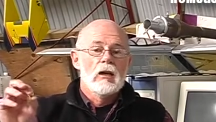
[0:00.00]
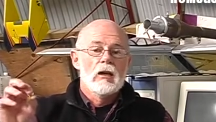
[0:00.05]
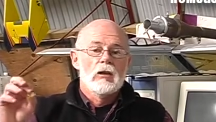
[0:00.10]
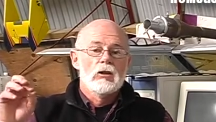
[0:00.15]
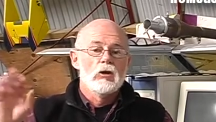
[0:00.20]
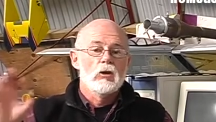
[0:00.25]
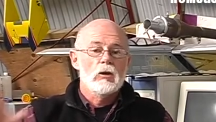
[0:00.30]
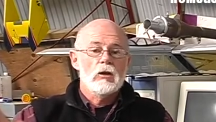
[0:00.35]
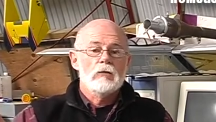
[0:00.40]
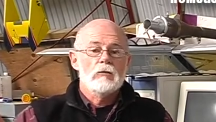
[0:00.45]

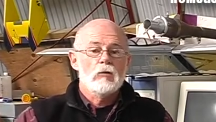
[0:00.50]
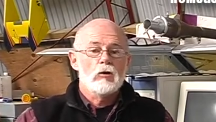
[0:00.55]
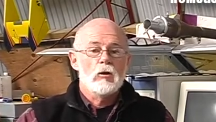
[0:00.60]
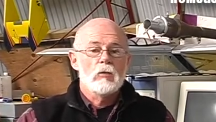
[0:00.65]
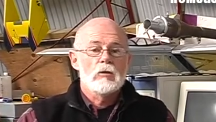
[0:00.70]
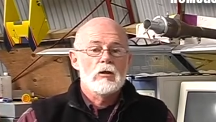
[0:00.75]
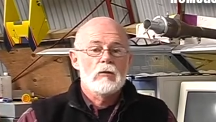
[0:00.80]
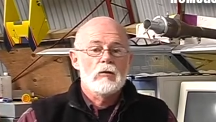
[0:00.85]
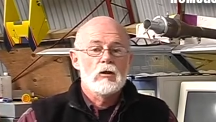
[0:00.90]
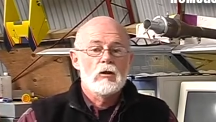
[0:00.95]
join the
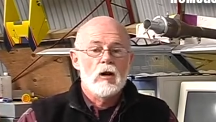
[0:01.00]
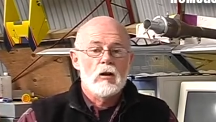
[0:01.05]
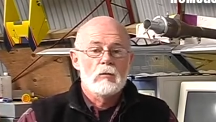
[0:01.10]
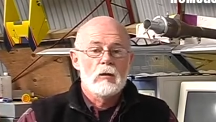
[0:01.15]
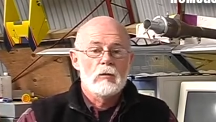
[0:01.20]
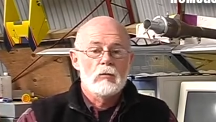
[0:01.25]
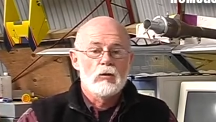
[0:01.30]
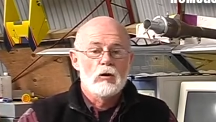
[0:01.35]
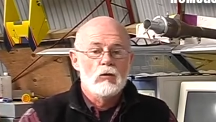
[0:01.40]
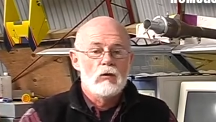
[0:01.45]
forums if you're not a
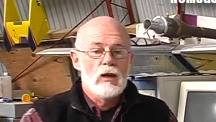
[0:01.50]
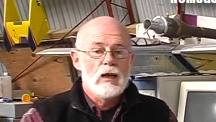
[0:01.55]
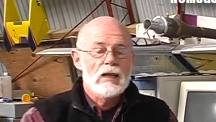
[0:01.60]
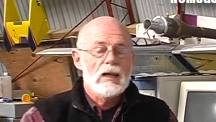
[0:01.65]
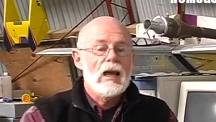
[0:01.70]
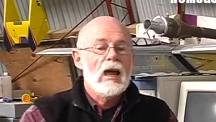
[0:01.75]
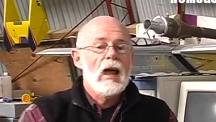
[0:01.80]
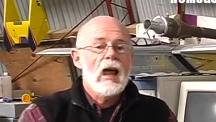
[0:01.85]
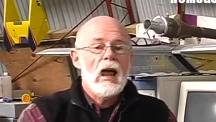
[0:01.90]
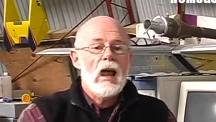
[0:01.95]
member already
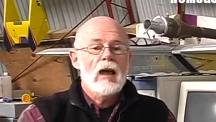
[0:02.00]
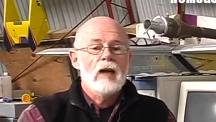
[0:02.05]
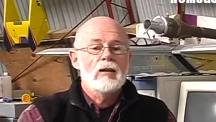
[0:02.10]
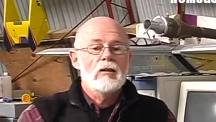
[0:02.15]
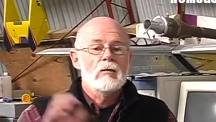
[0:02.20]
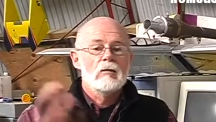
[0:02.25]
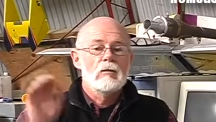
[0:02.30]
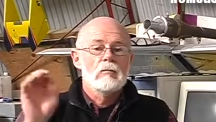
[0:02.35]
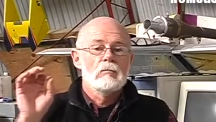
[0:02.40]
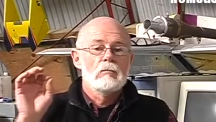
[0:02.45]
and
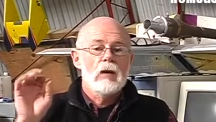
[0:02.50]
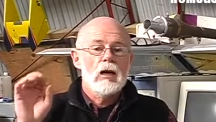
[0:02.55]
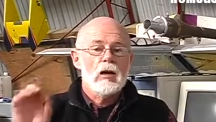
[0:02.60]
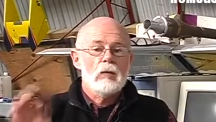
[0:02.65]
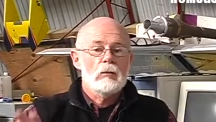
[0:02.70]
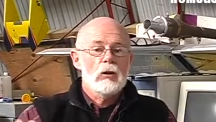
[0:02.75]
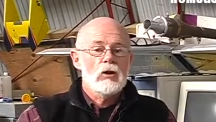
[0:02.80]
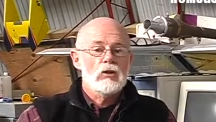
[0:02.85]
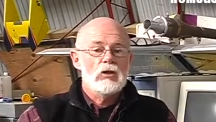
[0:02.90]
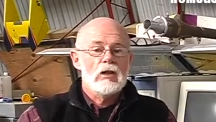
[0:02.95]
make a
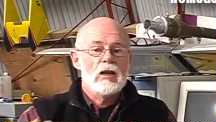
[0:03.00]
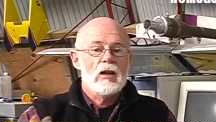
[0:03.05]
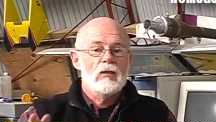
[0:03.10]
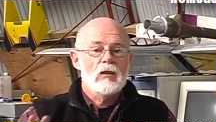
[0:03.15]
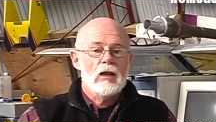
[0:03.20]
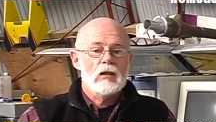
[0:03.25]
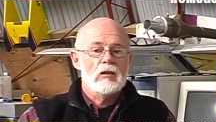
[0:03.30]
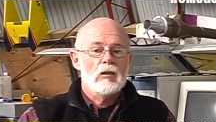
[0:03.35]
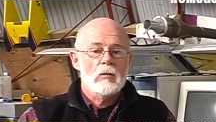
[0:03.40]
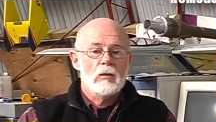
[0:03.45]
posting in
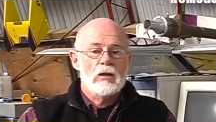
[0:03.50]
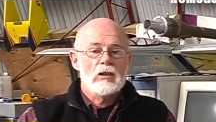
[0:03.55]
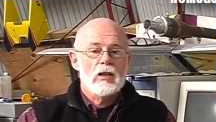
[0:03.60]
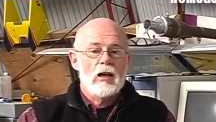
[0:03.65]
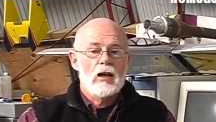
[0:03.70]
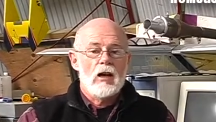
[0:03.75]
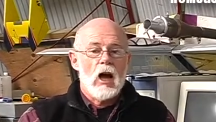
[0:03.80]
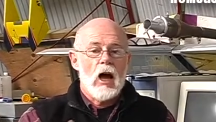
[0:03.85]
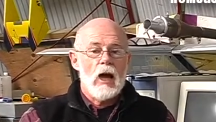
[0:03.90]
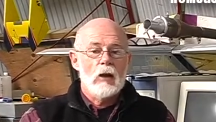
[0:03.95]
that topic
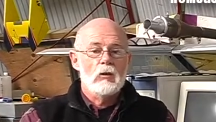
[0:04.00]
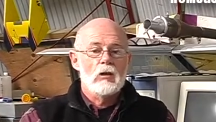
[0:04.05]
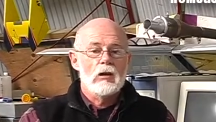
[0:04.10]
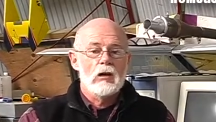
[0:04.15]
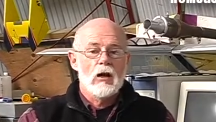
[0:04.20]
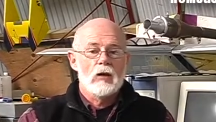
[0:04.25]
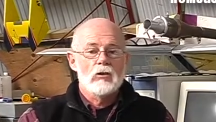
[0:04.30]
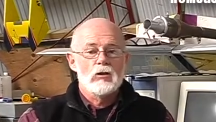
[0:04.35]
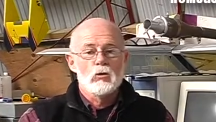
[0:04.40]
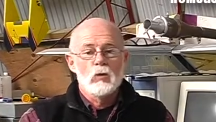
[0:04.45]
saying, I would
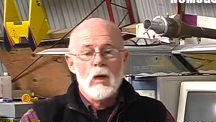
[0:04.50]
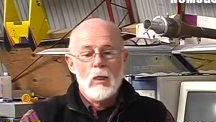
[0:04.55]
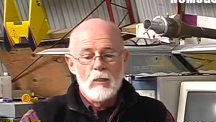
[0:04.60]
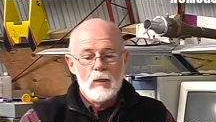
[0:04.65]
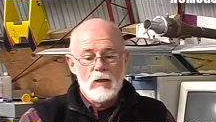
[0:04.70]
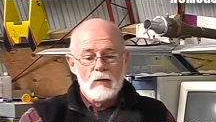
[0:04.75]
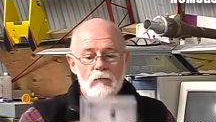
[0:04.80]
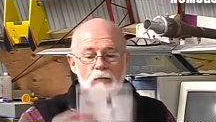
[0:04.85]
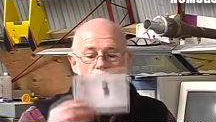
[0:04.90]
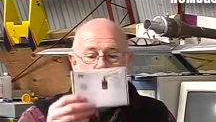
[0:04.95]
like to win
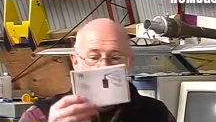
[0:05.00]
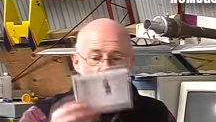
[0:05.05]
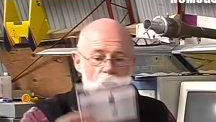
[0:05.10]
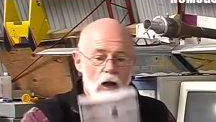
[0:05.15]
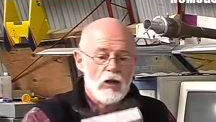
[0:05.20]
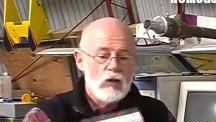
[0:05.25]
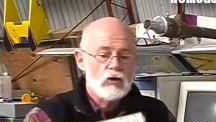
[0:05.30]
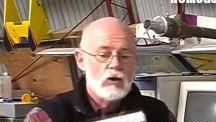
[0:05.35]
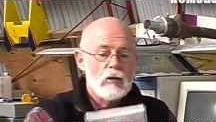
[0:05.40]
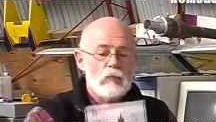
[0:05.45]
the
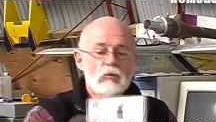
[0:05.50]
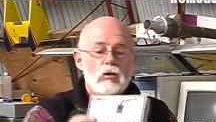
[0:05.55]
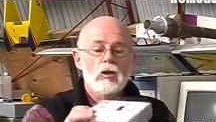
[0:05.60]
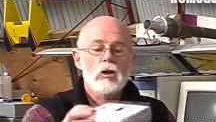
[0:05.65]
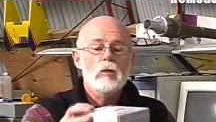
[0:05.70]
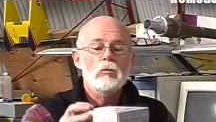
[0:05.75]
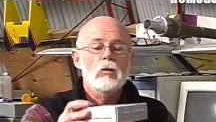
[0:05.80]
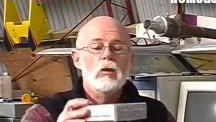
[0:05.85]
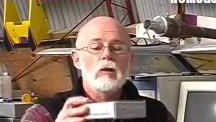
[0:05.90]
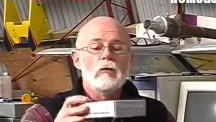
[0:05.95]
FlyDream
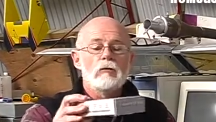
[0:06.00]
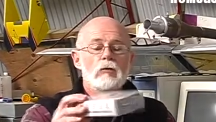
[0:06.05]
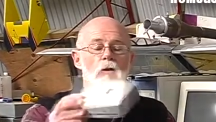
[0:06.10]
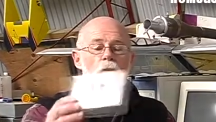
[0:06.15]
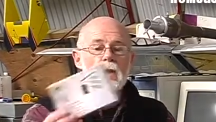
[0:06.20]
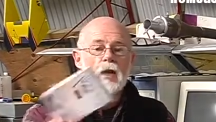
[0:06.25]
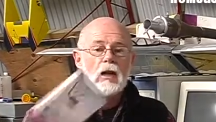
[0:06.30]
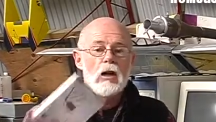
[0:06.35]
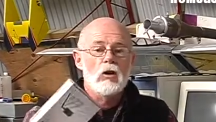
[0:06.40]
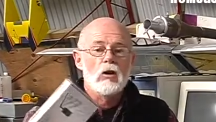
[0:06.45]
2.4
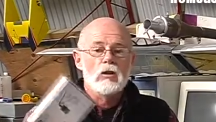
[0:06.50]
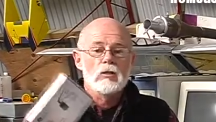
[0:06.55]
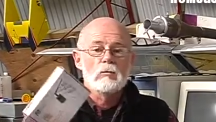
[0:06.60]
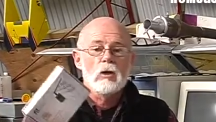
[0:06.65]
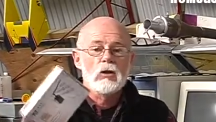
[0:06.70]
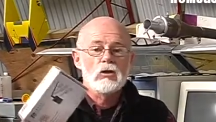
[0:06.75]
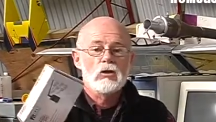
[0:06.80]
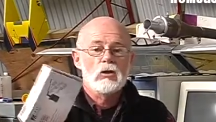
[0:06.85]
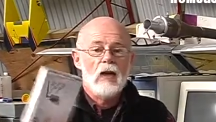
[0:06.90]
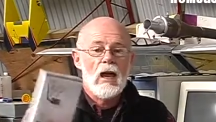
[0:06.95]
GHz
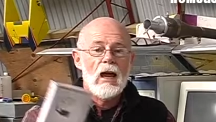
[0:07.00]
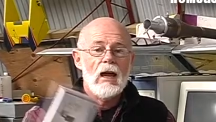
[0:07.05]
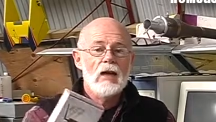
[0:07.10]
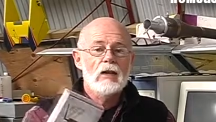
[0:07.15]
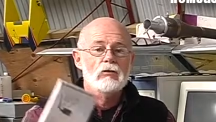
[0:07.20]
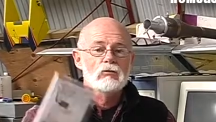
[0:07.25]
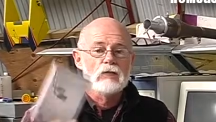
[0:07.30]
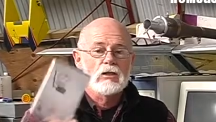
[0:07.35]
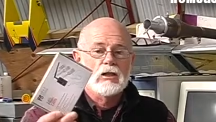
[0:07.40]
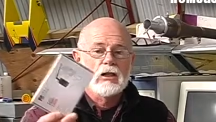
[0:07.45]
module
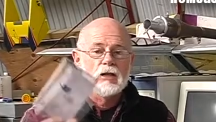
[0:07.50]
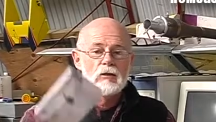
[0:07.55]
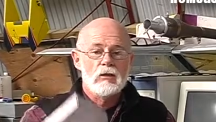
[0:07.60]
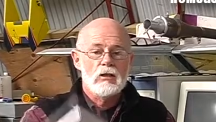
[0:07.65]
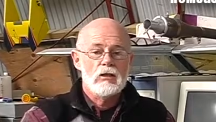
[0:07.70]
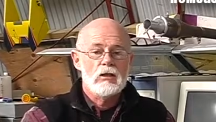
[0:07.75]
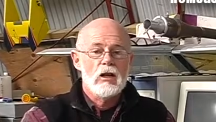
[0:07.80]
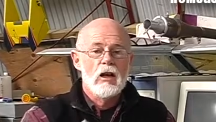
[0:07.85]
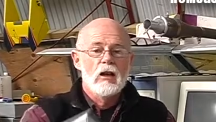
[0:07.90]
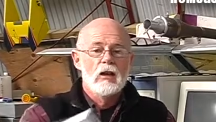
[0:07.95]
and
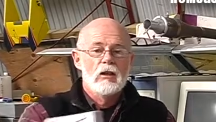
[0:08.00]
receivers.